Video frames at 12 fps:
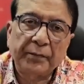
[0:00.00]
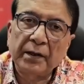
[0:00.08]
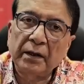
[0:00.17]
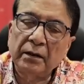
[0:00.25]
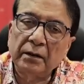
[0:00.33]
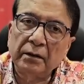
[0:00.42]

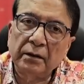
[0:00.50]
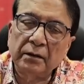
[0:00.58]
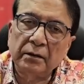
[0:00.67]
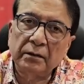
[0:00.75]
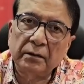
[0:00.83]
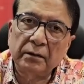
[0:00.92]

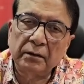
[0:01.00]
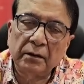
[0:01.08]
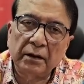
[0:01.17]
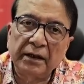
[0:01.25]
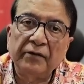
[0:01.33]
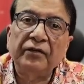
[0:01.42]

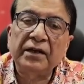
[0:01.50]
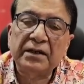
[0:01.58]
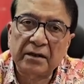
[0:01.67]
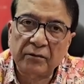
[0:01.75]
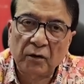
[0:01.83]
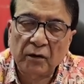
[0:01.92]
uh,
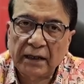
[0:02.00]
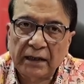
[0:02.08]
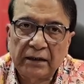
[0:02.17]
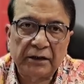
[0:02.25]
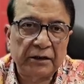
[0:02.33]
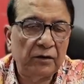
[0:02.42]
defensive
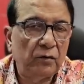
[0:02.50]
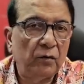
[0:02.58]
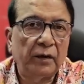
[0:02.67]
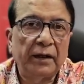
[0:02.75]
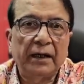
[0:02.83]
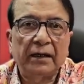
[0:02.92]
organization
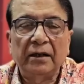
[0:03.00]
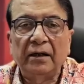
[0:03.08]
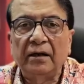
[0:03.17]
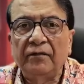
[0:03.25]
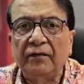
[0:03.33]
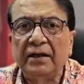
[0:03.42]
looking at the
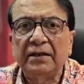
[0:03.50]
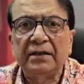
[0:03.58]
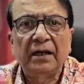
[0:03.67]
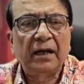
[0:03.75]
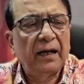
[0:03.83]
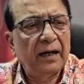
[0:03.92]
defense
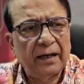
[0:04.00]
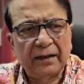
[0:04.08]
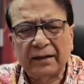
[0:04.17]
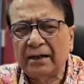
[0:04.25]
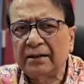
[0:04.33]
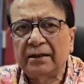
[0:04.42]
and as
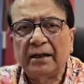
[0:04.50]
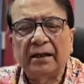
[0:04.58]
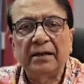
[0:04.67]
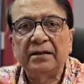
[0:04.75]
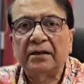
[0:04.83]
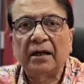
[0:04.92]
i said
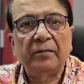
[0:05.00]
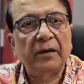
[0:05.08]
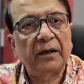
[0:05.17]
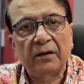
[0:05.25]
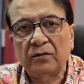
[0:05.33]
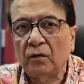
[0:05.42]
in cyber
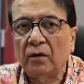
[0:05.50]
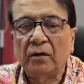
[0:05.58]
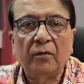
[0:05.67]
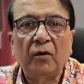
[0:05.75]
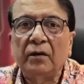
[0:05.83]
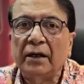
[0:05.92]
it is all
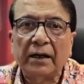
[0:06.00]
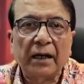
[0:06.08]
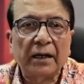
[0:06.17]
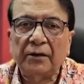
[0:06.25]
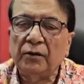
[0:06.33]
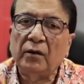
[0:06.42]
about
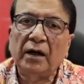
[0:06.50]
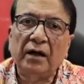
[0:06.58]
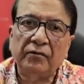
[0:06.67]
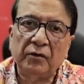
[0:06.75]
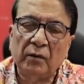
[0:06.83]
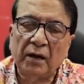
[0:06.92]
attack you
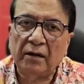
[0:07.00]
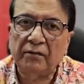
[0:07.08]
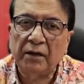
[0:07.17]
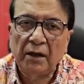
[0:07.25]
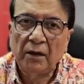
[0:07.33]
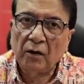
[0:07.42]
have to have
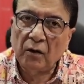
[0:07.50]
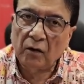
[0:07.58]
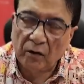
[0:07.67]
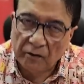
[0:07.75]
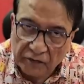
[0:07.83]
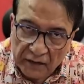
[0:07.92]

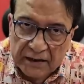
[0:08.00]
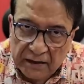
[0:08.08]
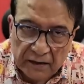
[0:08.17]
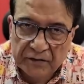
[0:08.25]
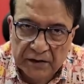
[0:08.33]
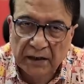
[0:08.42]

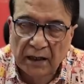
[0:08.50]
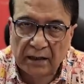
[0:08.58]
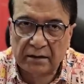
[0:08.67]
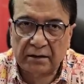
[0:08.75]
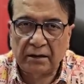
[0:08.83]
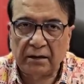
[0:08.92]
offensive
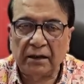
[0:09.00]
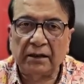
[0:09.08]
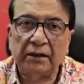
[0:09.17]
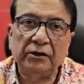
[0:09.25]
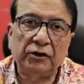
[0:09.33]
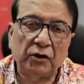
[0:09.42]
stance
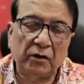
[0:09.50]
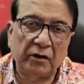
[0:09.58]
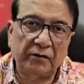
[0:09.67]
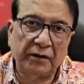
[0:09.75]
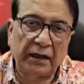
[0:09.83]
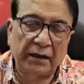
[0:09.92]
nothing short of
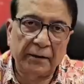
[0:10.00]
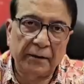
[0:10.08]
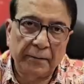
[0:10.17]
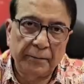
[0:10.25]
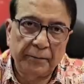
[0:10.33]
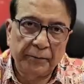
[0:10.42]
that
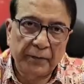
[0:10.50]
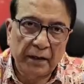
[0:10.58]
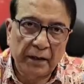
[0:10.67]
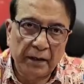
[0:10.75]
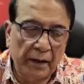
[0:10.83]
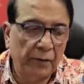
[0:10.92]

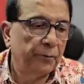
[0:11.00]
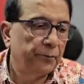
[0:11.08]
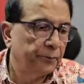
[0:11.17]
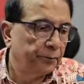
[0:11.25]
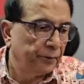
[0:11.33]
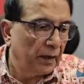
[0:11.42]
now
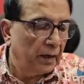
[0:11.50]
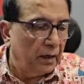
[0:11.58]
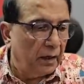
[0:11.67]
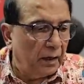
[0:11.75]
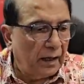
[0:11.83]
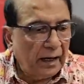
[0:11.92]

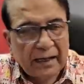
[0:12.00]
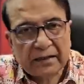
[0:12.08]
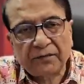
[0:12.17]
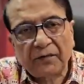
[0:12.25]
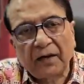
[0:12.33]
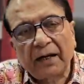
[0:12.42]

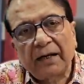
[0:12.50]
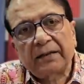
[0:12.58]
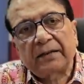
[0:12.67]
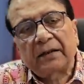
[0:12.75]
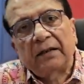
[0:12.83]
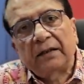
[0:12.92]
as far
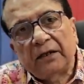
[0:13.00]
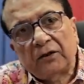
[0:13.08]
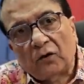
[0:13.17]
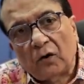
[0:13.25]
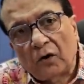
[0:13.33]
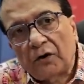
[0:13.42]
as this
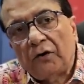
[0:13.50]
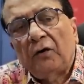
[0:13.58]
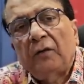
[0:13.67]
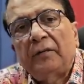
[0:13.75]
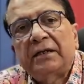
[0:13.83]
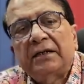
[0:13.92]

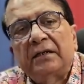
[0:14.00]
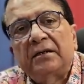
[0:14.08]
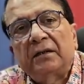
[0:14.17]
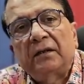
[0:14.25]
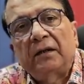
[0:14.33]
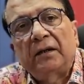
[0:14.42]
continuum is
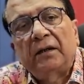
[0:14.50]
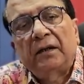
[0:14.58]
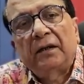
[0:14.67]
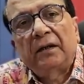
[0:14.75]
concerned